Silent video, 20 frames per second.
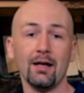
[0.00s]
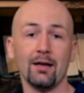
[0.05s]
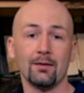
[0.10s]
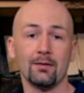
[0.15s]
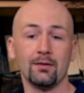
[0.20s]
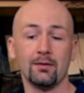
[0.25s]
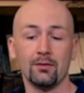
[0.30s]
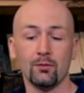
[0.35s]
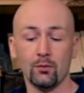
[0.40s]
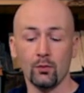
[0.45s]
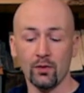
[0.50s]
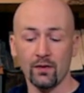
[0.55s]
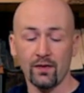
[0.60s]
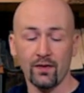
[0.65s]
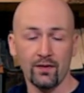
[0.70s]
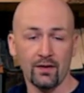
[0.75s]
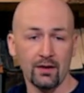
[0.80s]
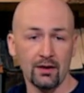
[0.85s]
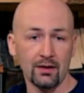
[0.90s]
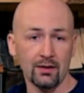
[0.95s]

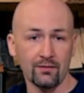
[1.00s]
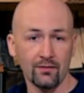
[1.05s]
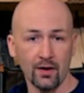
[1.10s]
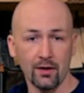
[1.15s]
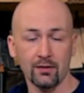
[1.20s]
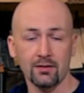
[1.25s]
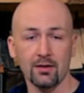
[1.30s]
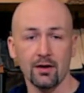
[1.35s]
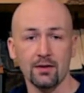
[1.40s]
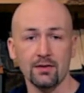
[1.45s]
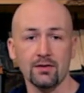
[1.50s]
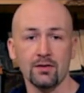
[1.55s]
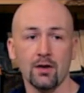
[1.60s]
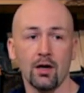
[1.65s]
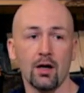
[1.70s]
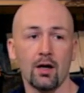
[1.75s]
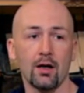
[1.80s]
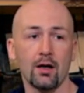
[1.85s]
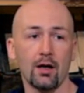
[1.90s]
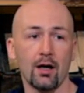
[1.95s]
with the Veritas
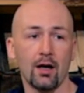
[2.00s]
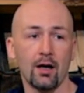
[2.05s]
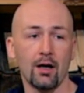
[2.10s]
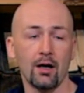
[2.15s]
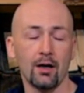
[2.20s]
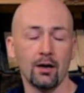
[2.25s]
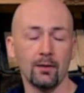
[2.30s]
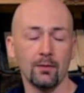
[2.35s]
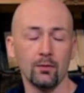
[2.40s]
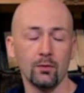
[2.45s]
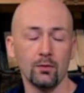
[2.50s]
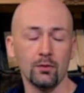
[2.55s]
saw, uh,